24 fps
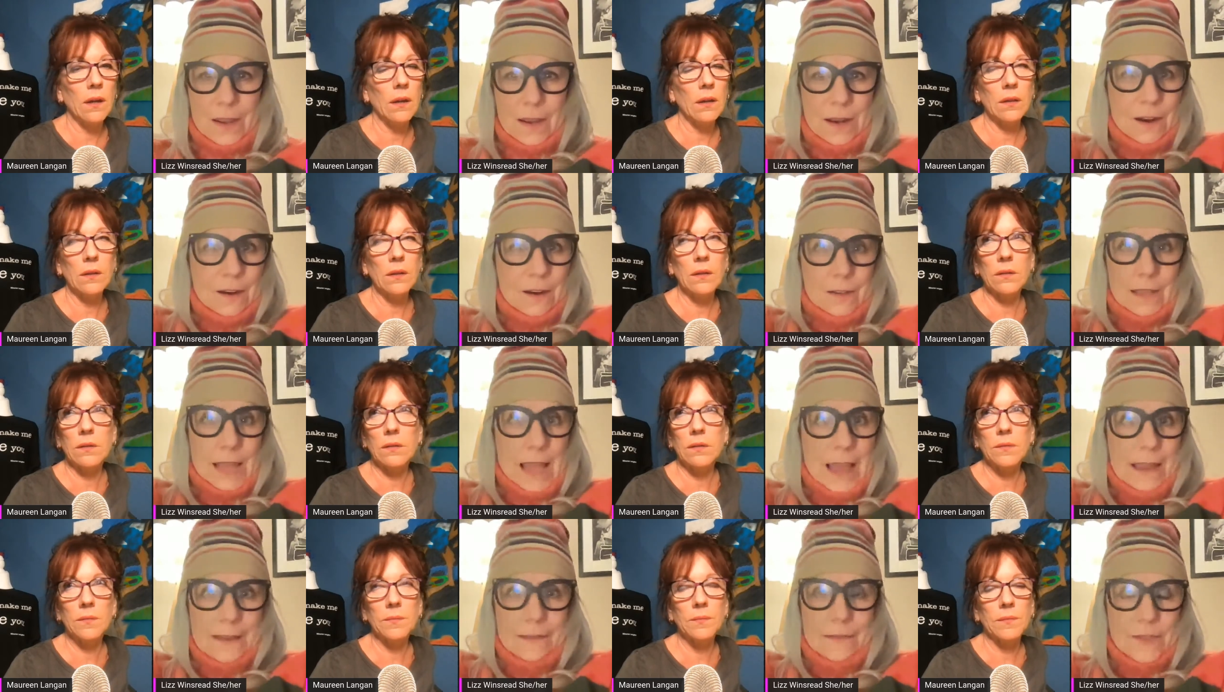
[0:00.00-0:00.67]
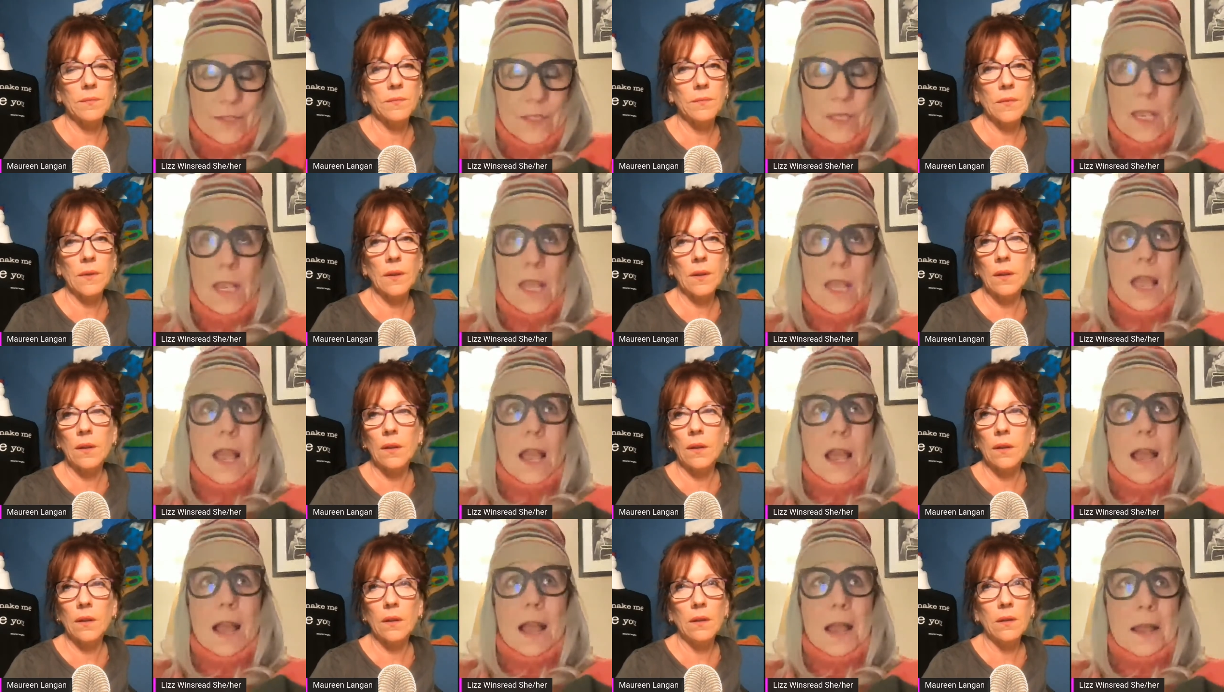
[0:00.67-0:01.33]
Speaker 1: in our lives.
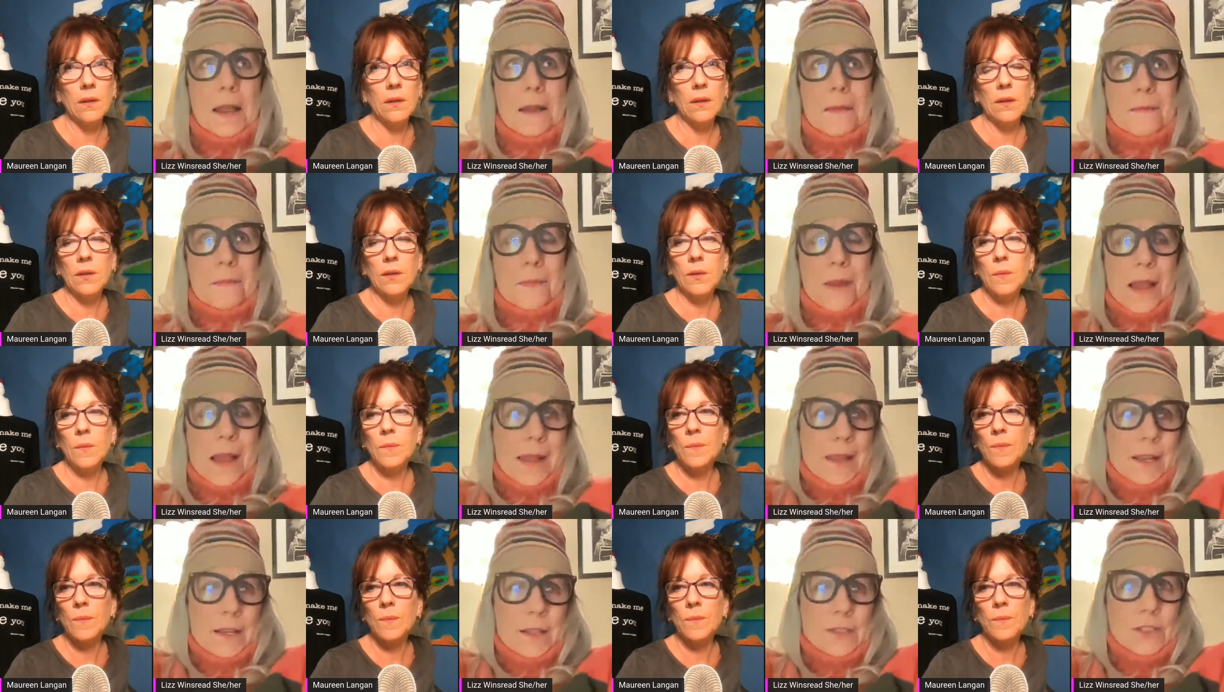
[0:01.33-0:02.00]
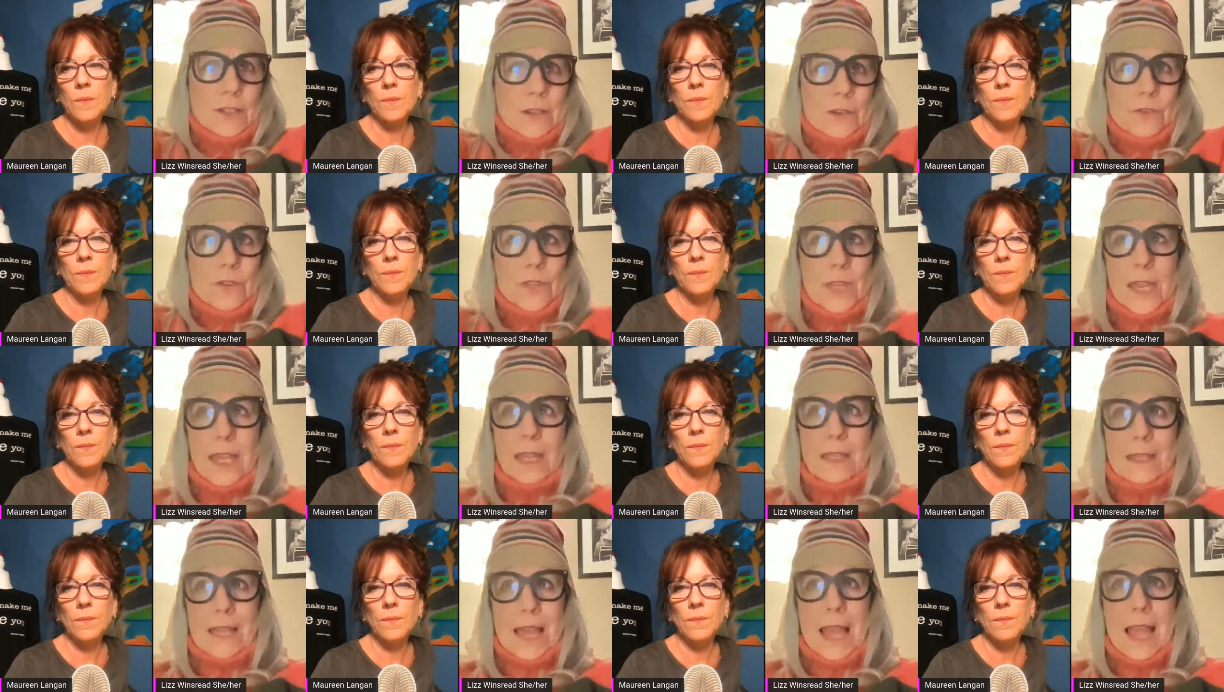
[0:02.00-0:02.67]
Um, I also think
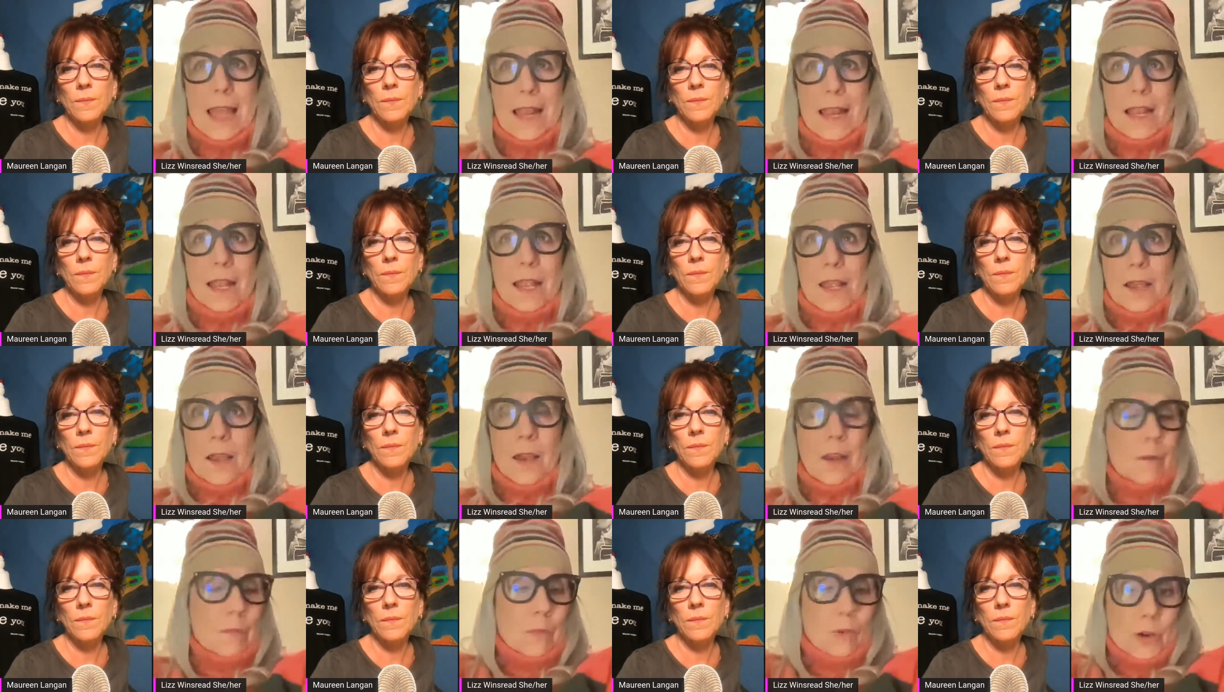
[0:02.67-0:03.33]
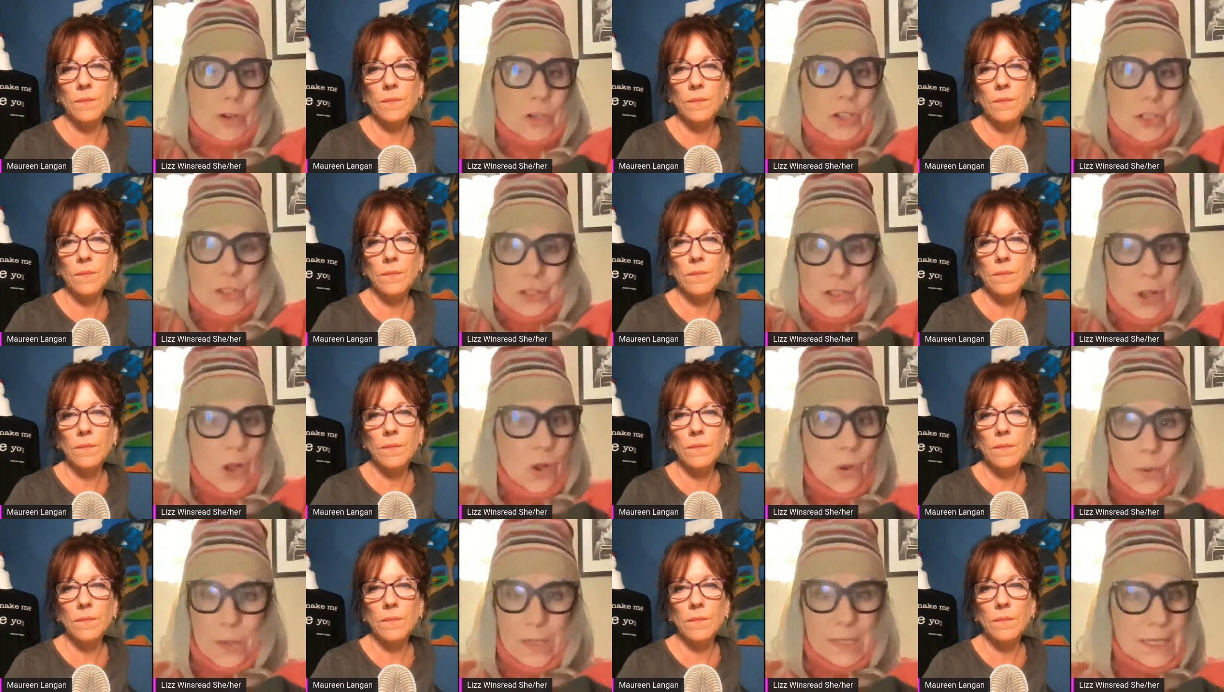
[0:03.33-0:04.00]
that abortion's
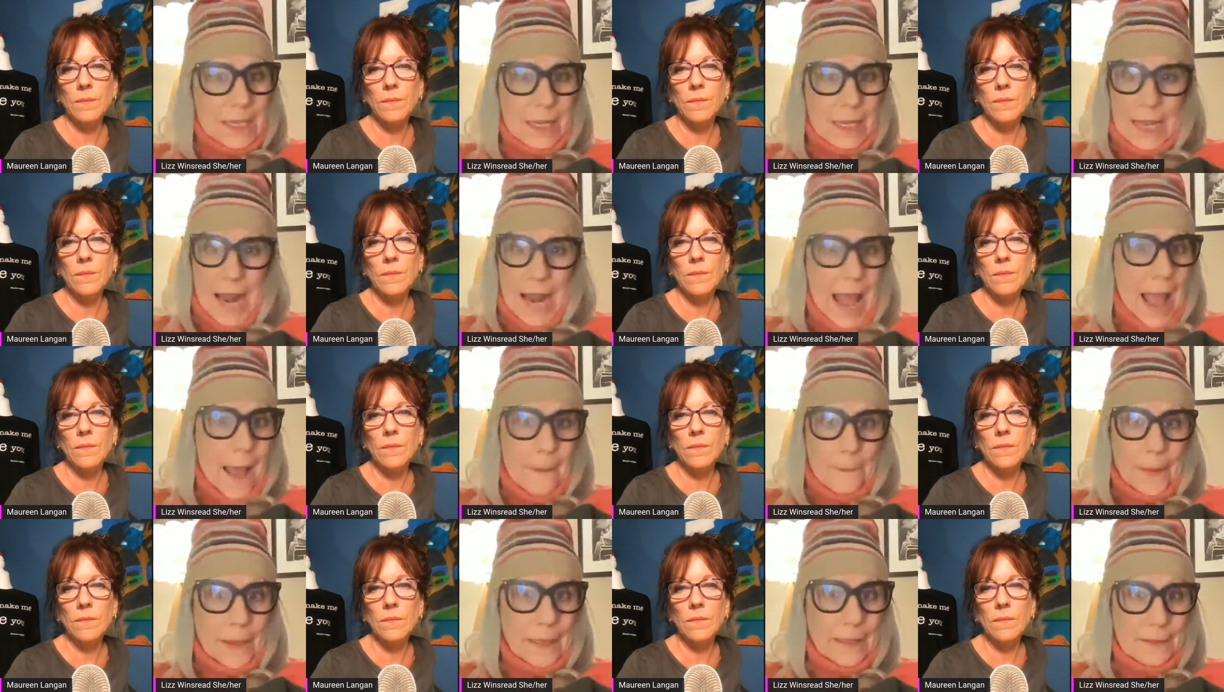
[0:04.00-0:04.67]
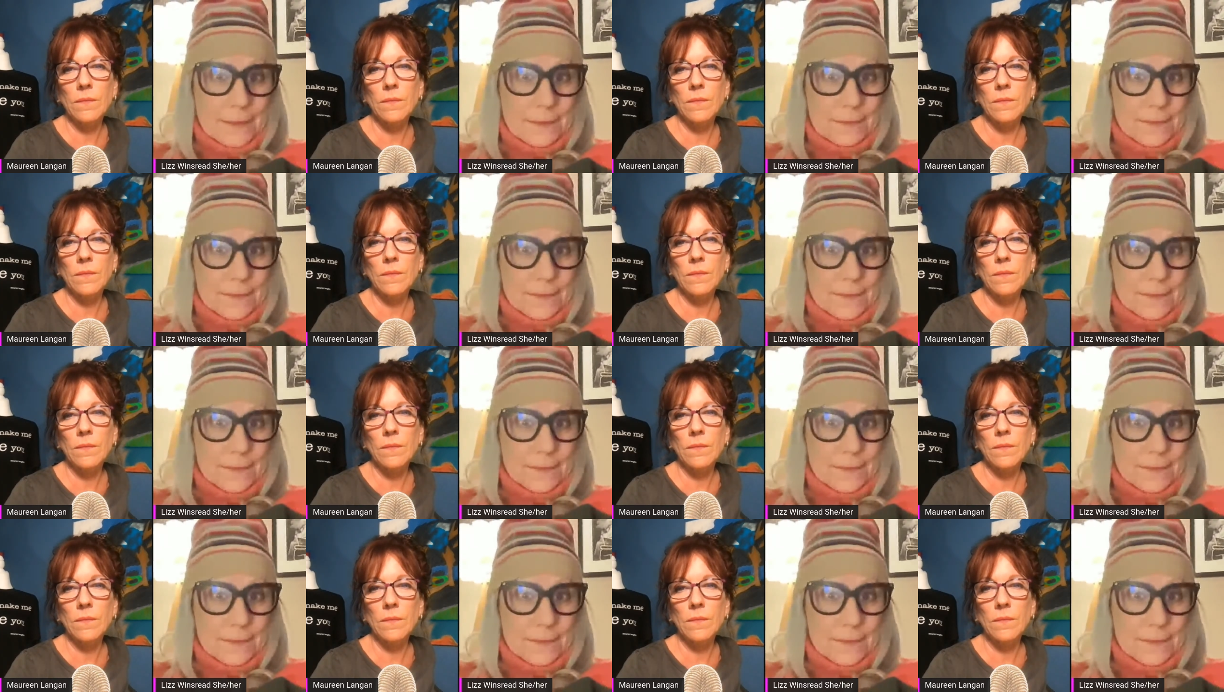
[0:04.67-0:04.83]
always going to happen,